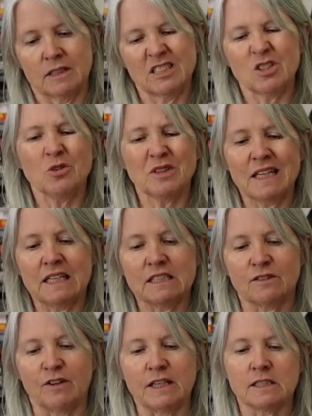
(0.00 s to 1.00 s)
Don't think it's
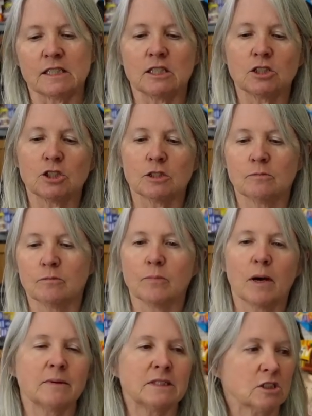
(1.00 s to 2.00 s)
vintage.
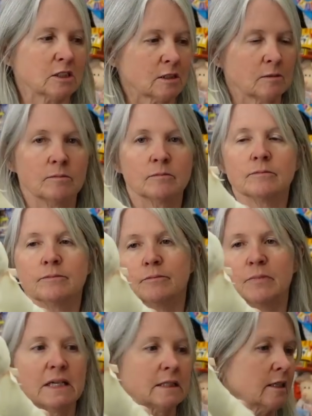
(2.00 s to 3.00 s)
Probably just
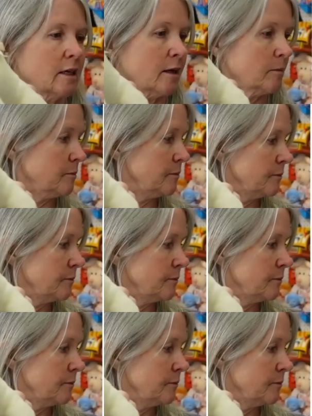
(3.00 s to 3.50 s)
picked it up.